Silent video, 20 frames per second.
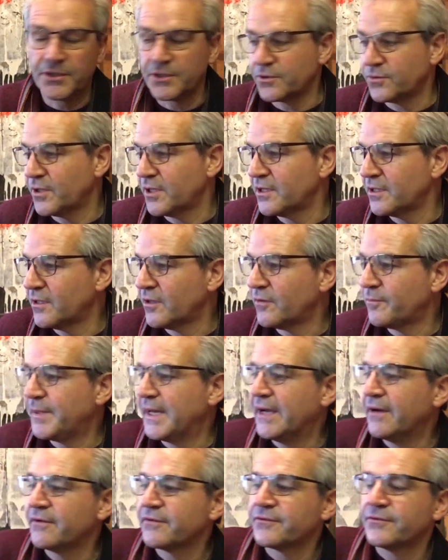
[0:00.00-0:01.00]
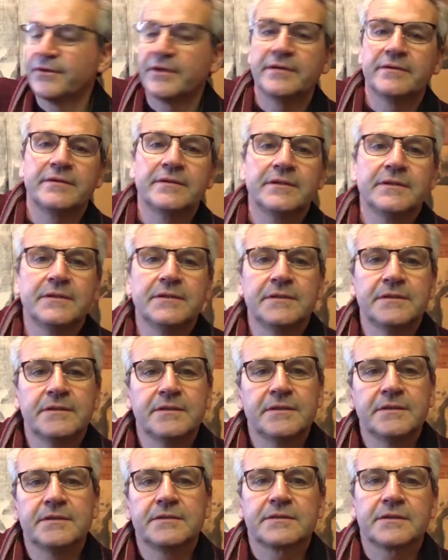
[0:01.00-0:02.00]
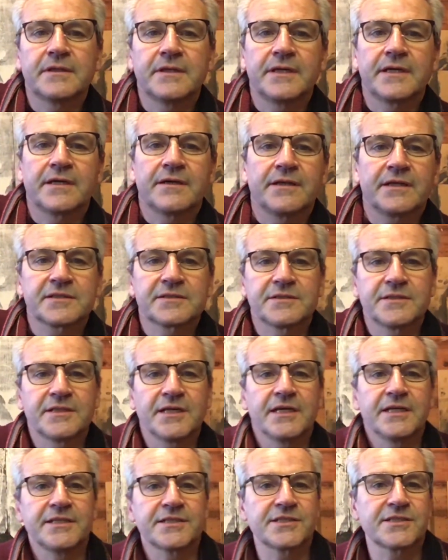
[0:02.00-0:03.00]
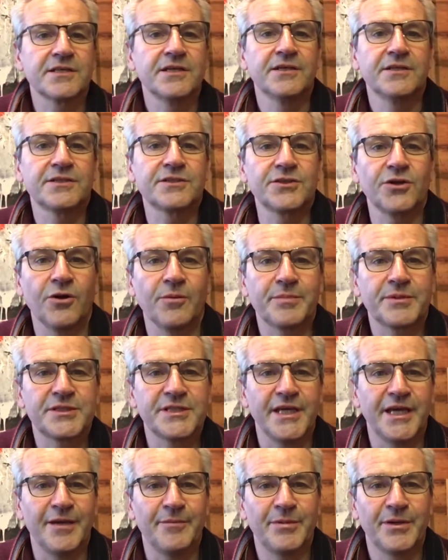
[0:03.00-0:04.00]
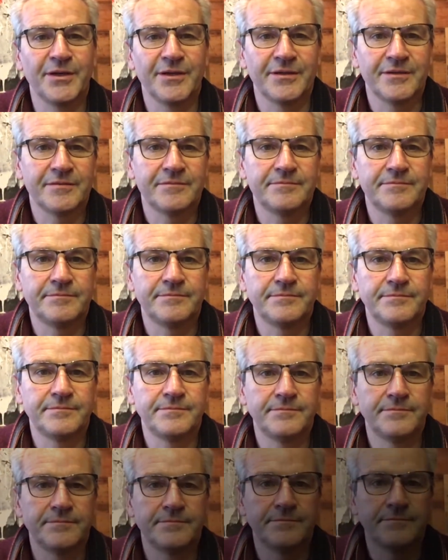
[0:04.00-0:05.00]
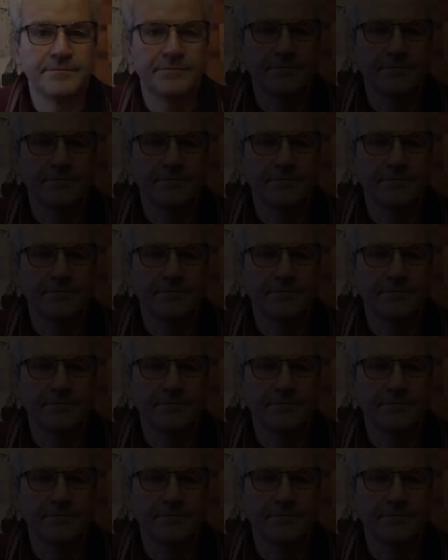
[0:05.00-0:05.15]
quite a lot of power through it. So there you go. That's today's top tip. So